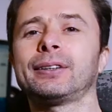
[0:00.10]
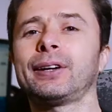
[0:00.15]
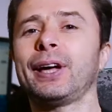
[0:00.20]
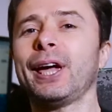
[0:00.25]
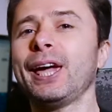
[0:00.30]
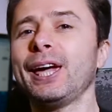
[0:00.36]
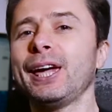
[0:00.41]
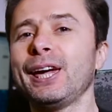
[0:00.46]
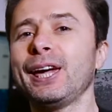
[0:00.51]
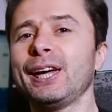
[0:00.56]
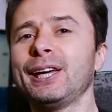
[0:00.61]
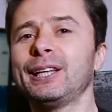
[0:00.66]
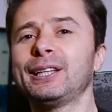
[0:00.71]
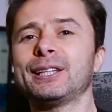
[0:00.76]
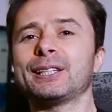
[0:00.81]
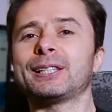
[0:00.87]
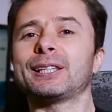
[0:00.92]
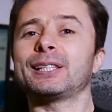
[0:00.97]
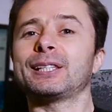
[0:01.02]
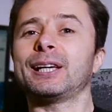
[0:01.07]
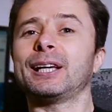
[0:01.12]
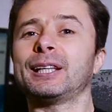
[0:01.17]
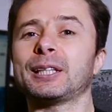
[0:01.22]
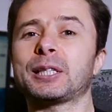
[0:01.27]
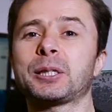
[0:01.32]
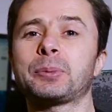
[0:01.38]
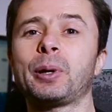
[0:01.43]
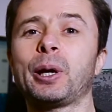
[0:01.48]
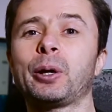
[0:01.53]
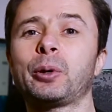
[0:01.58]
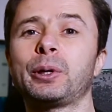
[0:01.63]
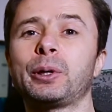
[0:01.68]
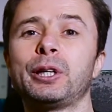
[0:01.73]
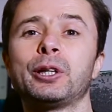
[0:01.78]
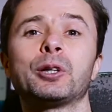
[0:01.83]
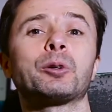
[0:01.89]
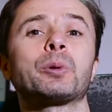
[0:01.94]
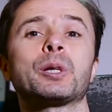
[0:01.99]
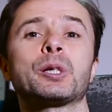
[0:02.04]
Hey, this is Alex Power
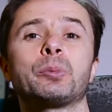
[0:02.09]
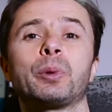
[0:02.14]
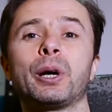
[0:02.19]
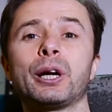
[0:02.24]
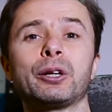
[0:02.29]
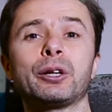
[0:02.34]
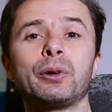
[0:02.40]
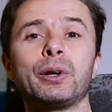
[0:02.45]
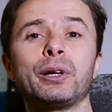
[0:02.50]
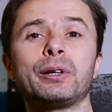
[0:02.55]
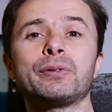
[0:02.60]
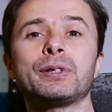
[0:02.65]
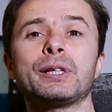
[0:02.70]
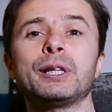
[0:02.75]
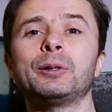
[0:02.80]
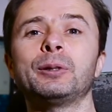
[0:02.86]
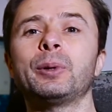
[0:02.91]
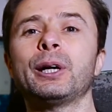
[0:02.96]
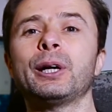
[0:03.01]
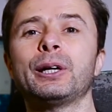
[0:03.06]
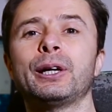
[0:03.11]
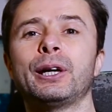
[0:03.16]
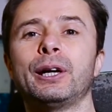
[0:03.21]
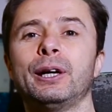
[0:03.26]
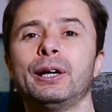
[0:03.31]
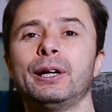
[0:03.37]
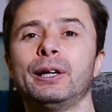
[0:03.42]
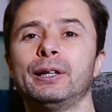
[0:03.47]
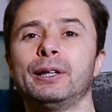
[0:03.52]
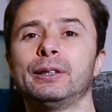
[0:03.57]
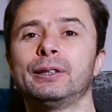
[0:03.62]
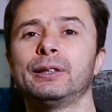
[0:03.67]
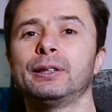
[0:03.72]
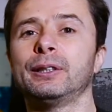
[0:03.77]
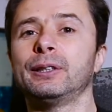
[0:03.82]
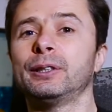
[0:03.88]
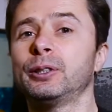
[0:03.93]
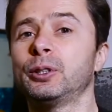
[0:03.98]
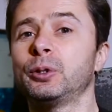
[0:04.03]
here with My Creative Cinema, and
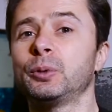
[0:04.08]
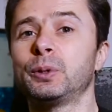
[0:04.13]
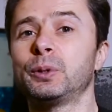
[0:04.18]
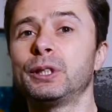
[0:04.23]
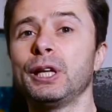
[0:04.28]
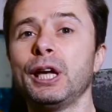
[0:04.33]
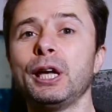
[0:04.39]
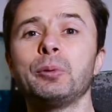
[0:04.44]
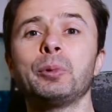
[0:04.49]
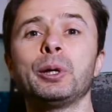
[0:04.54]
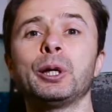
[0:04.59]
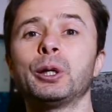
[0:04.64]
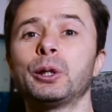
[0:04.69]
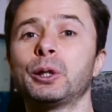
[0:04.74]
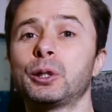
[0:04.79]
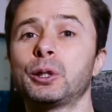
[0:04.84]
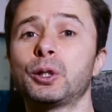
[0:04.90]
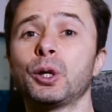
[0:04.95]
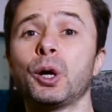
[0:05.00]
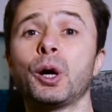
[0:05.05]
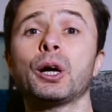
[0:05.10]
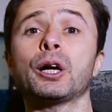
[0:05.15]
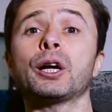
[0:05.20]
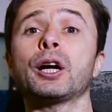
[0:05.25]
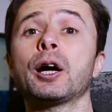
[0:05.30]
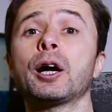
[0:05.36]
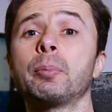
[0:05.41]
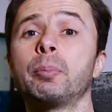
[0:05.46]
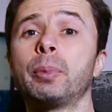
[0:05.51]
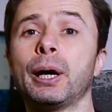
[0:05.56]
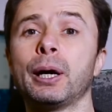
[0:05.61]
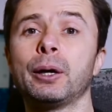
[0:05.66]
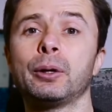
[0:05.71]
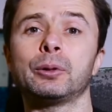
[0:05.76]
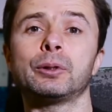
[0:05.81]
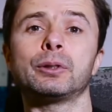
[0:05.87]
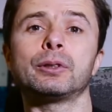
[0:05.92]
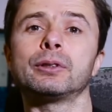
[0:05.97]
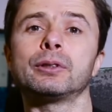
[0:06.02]
today we're gonna talk
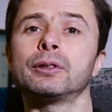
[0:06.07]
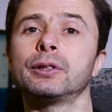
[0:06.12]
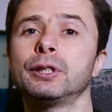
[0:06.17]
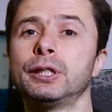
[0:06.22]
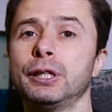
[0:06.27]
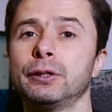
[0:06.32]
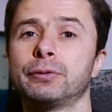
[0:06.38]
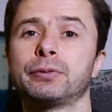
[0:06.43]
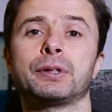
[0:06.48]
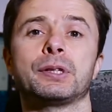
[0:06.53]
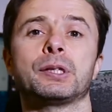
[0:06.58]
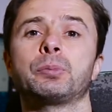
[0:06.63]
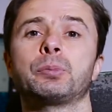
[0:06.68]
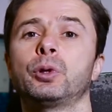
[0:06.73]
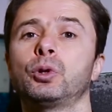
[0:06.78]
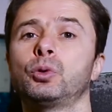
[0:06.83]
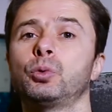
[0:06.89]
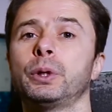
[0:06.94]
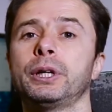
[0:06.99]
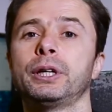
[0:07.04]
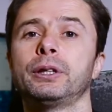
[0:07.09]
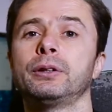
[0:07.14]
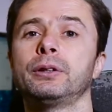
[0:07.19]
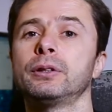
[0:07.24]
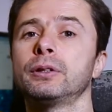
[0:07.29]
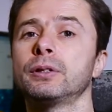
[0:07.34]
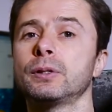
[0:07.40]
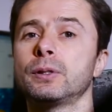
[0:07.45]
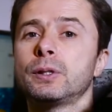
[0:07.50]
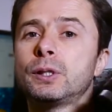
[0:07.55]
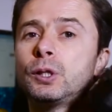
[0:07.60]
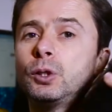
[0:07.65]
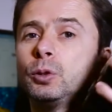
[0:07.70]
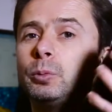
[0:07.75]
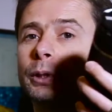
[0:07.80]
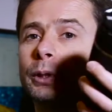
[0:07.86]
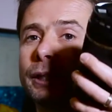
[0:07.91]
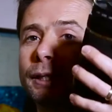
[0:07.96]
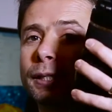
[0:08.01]
about difference between
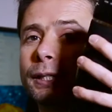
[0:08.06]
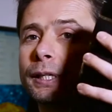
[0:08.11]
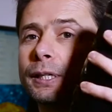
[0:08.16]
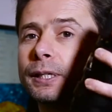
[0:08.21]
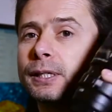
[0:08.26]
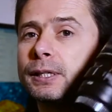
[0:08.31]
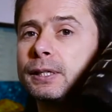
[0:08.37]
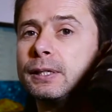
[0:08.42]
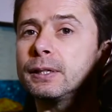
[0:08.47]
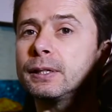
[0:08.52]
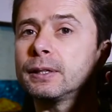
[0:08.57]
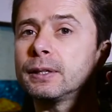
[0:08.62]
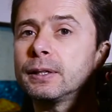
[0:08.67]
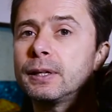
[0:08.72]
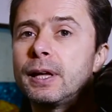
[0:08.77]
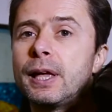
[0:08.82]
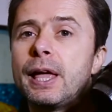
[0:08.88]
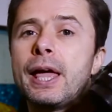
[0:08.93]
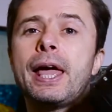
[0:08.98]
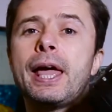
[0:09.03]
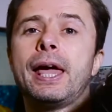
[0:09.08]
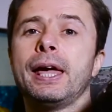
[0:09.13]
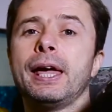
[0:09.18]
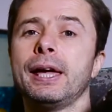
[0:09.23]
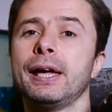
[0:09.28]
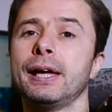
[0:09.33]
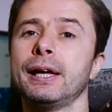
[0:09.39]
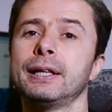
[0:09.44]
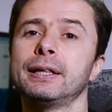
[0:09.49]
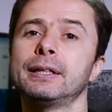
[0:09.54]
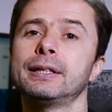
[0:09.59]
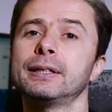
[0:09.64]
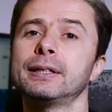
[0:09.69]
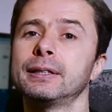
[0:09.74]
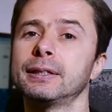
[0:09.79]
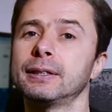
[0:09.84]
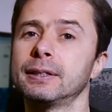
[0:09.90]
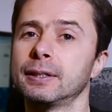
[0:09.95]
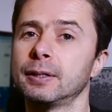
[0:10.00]
zoom lenses and
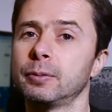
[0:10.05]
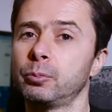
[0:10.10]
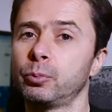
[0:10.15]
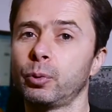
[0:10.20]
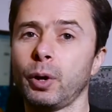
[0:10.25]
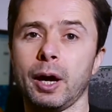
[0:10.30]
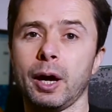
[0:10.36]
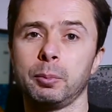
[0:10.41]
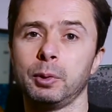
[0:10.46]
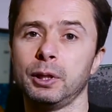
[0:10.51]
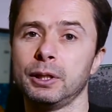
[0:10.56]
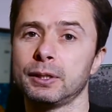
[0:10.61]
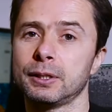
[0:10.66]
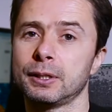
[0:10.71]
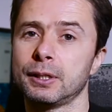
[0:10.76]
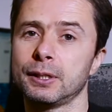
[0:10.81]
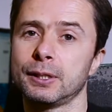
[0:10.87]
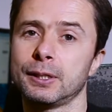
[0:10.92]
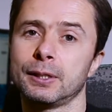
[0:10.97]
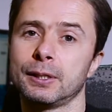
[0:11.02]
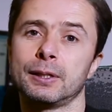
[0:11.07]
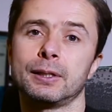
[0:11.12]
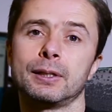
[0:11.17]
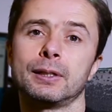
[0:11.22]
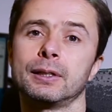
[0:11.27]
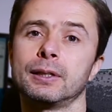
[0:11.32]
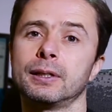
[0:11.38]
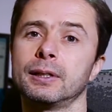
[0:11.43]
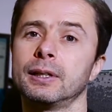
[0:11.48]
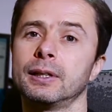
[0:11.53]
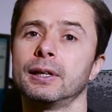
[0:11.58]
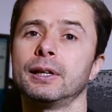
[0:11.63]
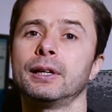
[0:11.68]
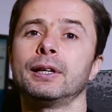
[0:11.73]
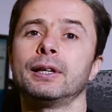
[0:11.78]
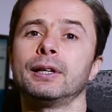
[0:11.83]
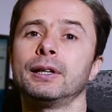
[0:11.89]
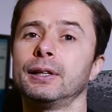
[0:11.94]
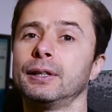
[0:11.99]
prime lenses.
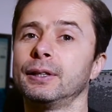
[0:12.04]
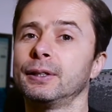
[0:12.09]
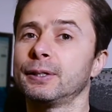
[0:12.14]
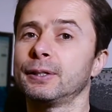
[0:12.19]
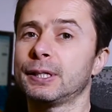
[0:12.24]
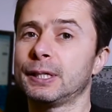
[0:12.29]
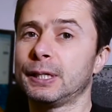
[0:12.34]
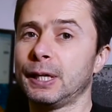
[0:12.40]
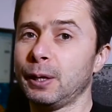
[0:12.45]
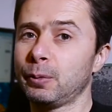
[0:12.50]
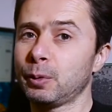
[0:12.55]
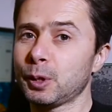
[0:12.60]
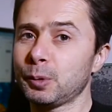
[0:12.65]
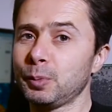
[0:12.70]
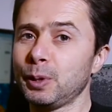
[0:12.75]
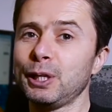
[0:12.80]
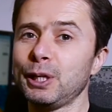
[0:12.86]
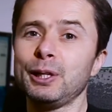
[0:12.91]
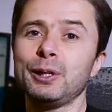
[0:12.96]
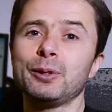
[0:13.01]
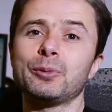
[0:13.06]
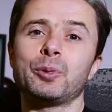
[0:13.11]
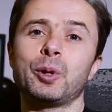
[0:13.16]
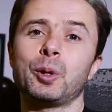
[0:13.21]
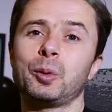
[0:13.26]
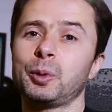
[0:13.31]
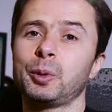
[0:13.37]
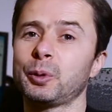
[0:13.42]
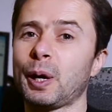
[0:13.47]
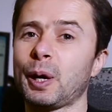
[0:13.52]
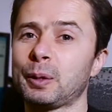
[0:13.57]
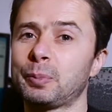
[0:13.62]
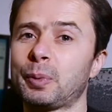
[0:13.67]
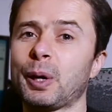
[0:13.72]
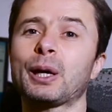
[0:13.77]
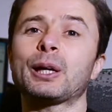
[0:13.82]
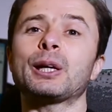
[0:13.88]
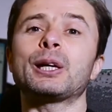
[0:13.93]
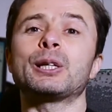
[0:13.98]
Stay with me, we'll be right
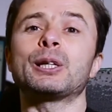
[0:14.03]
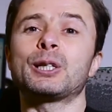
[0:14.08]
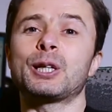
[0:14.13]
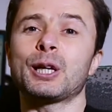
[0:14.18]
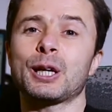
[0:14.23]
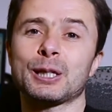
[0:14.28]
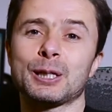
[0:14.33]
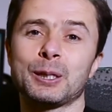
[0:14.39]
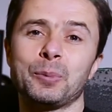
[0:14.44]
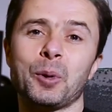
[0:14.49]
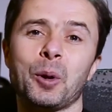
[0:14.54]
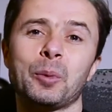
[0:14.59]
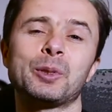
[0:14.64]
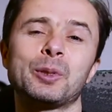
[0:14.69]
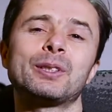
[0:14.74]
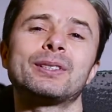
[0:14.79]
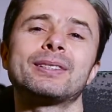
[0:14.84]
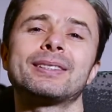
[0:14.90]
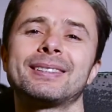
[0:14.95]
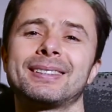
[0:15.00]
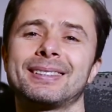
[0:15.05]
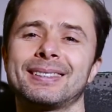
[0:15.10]
back in just a moment.